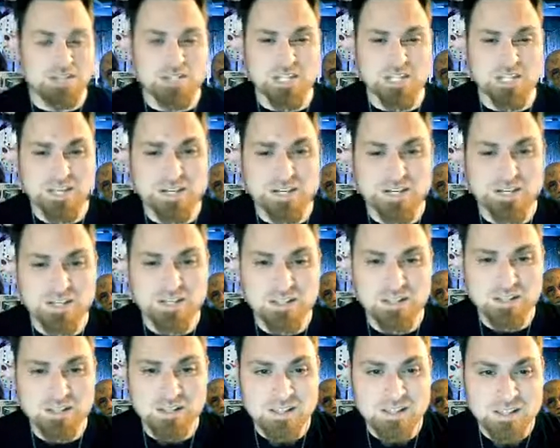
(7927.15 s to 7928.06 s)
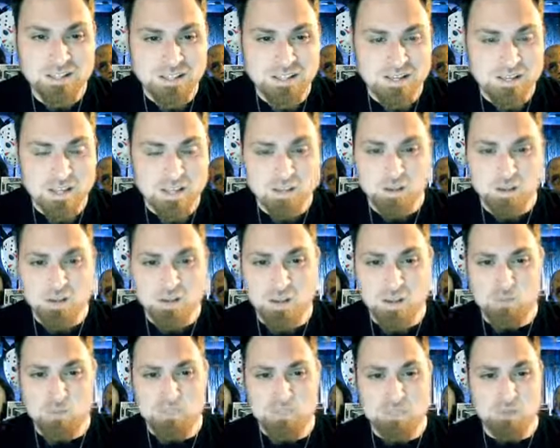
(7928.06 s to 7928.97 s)
shit. Yeah. Another good
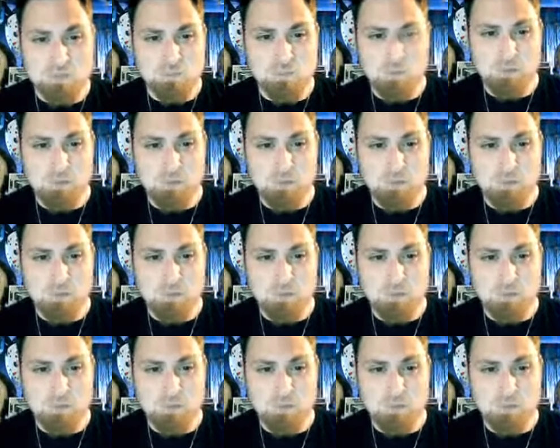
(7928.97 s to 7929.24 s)
episode, my